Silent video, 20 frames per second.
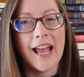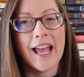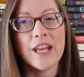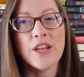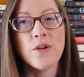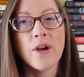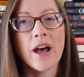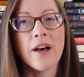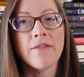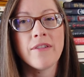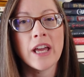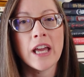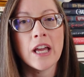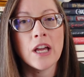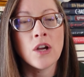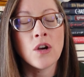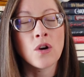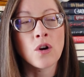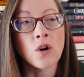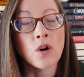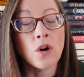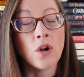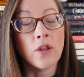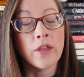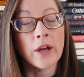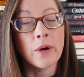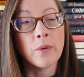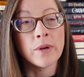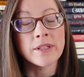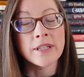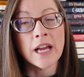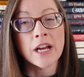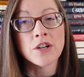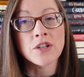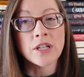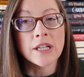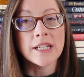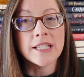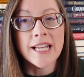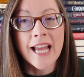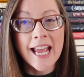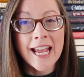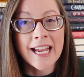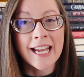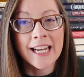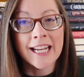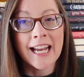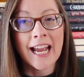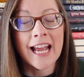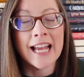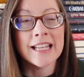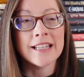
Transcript: and you have a girl that was actually taken